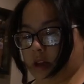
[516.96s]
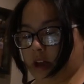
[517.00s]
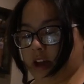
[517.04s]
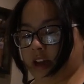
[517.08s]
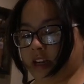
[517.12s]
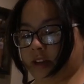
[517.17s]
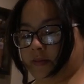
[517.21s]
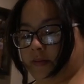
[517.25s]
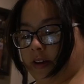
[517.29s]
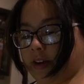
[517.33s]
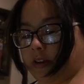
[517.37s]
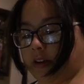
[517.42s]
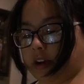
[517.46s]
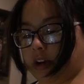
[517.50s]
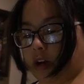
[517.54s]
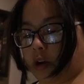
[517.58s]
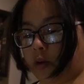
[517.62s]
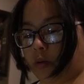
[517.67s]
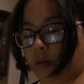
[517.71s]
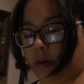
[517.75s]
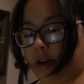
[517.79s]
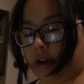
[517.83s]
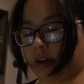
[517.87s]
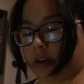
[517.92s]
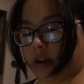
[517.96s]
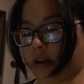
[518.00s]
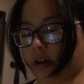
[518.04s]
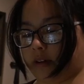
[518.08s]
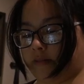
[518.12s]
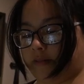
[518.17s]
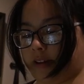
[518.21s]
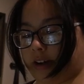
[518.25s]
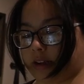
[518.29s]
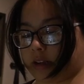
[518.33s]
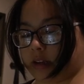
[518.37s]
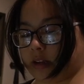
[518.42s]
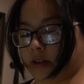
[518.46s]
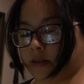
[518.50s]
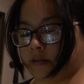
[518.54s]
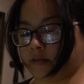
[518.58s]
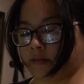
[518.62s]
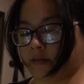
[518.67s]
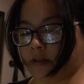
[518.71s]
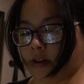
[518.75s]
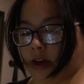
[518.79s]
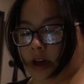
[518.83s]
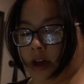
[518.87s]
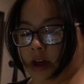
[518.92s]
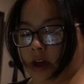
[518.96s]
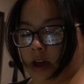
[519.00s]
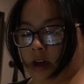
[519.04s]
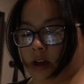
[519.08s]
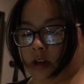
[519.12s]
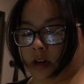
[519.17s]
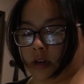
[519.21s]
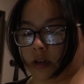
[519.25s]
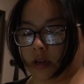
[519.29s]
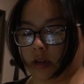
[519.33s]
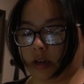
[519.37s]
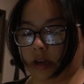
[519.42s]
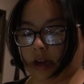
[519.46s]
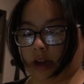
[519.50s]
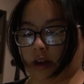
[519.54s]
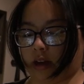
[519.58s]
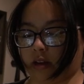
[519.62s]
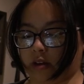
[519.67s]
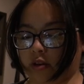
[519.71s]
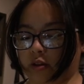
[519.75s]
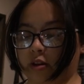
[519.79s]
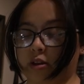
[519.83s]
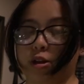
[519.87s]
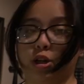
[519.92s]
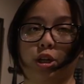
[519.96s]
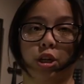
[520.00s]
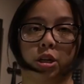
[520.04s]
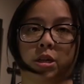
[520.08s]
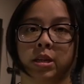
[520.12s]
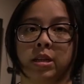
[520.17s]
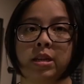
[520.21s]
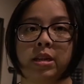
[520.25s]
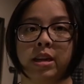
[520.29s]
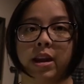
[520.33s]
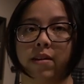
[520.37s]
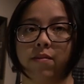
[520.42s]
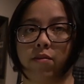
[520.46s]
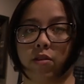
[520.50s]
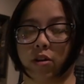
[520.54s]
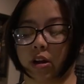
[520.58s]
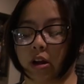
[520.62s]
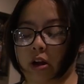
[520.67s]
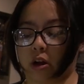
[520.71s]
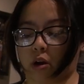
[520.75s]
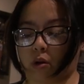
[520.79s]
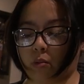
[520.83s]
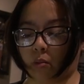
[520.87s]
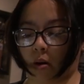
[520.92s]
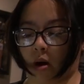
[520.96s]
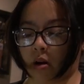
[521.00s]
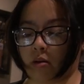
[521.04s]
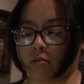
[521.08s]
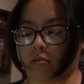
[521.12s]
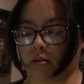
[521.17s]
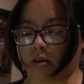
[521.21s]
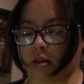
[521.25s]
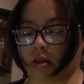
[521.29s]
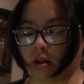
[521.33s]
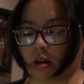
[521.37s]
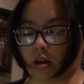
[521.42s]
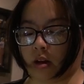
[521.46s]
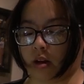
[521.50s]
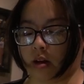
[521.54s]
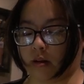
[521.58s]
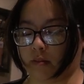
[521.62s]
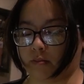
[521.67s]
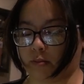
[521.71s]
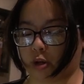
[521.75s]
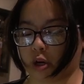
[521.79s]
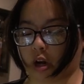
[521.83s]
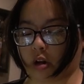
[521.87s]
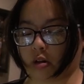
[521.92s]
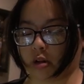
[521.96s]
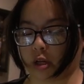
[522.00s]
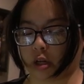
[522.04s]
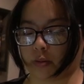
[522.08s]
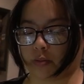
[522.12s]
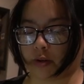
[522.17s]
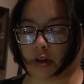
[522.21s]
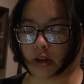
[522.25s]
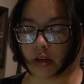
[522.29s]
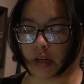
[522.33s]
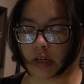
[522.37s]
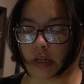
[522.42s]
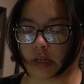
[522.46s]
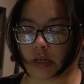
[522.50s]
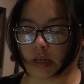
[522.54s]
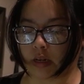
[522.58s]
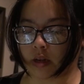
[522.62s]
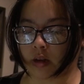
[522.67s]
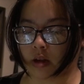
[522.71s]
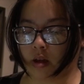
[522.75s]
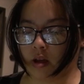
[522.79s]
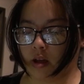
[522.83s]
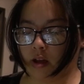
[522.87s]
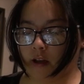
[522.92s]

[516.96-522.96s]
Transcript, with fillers: It's very quick, effective, and yeah, you just never can go wrong with um, chocolate chip cookies.